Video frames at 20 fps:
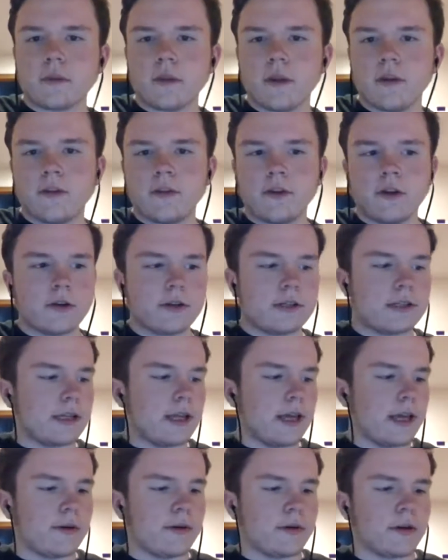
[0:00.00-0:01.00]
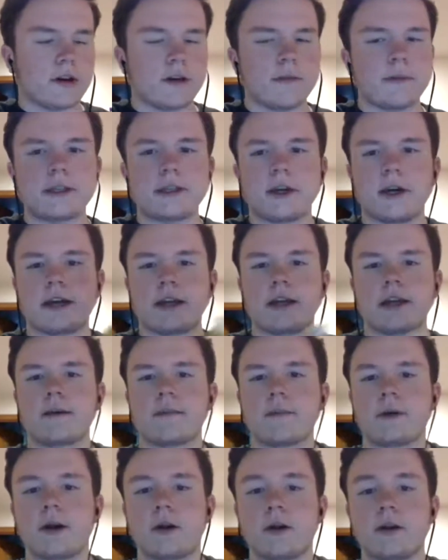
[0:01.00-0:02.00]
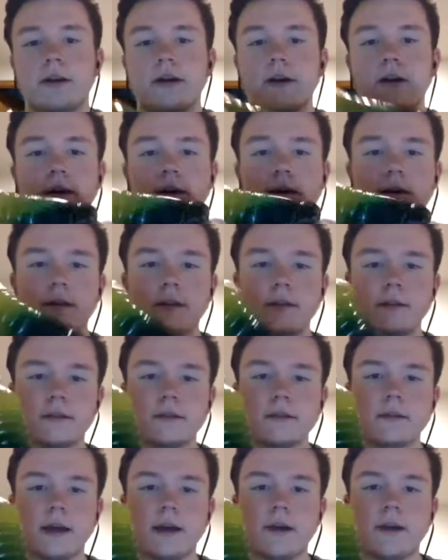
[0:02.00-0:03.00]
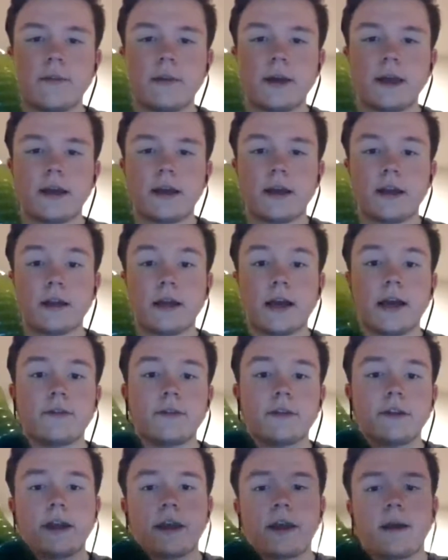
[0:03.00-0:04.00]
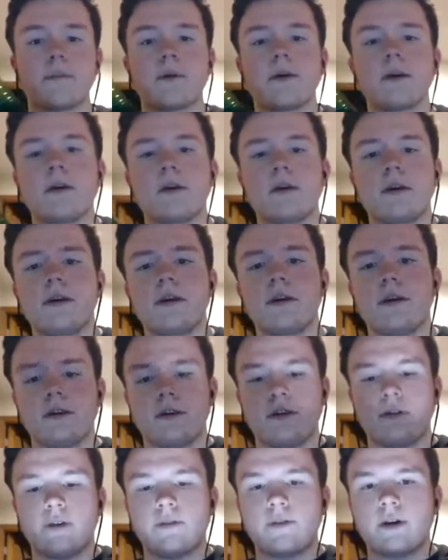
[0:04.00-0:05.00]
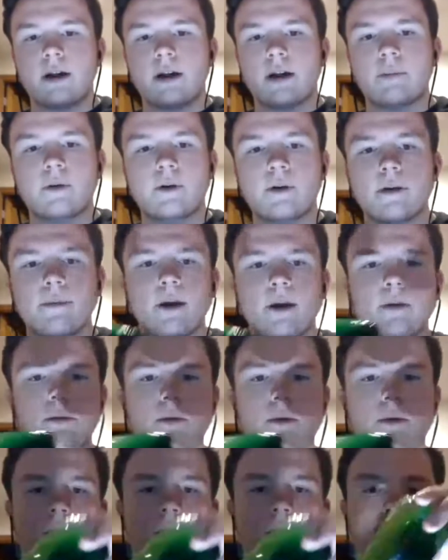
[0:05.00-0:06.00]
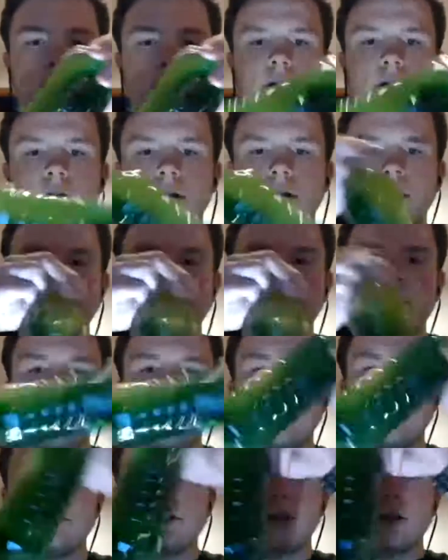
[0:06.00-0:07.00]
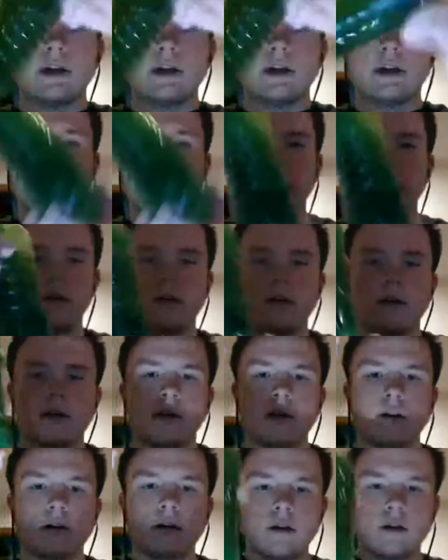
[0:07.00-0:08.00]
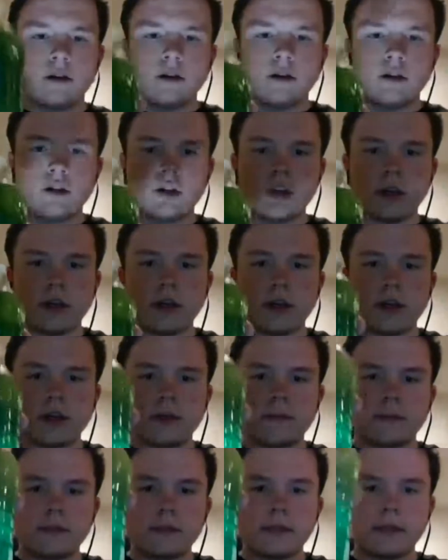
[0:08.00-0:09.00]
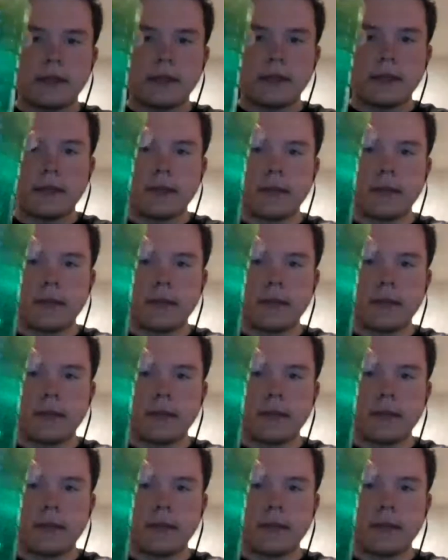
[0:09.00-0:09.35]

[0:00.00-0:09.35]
So today we're going to be talking about how to make a lava lamp. So I've got a pre-made one here, and I'm just going to kind of take it up to see.